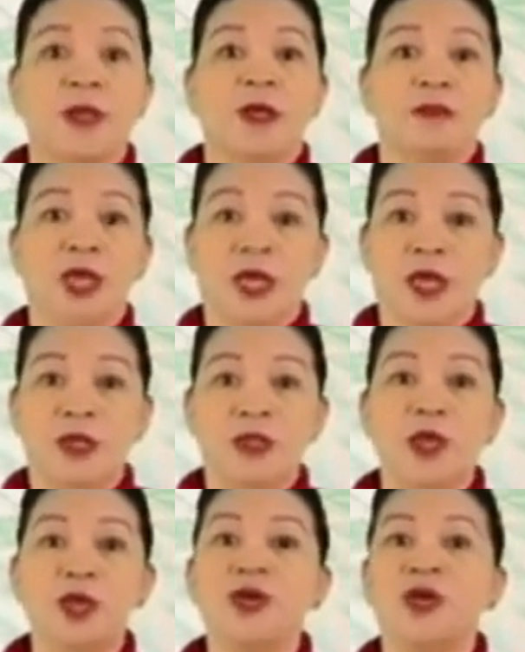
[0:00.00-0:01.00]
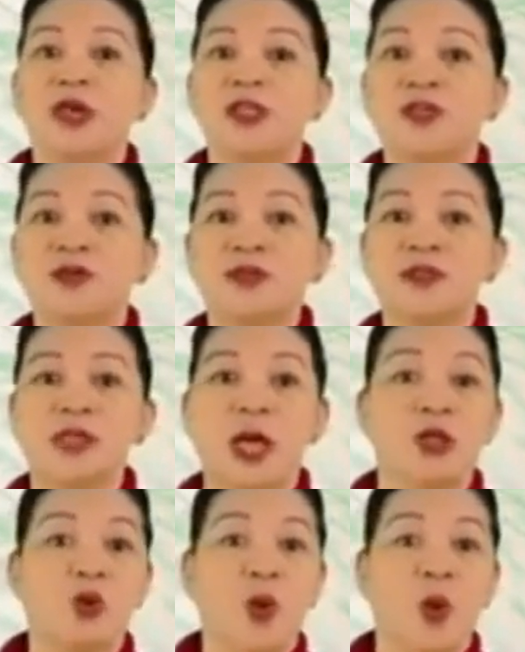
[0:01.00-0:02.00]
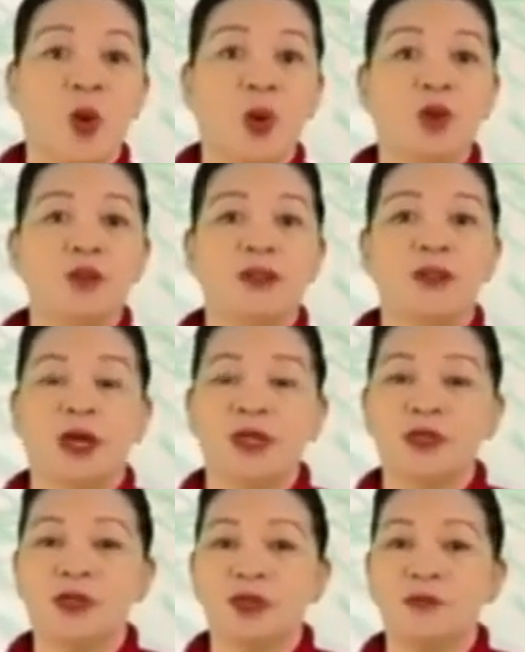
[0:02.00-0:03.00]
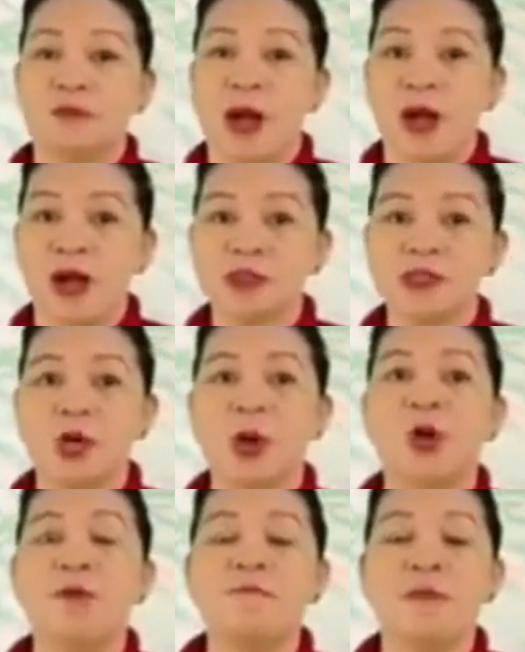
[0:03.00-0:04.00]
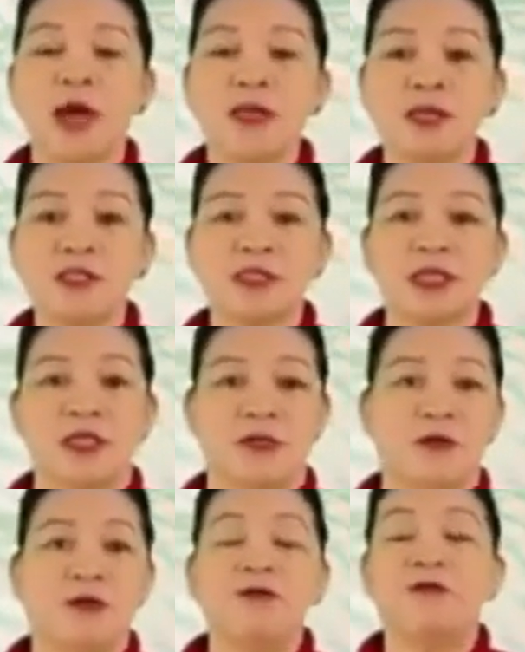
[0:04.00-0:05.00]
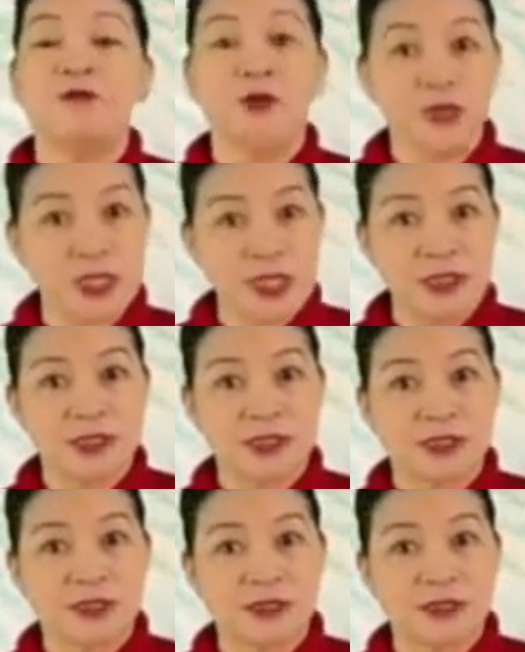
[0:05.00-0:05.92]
Then you can use an old carton box or magazine for this.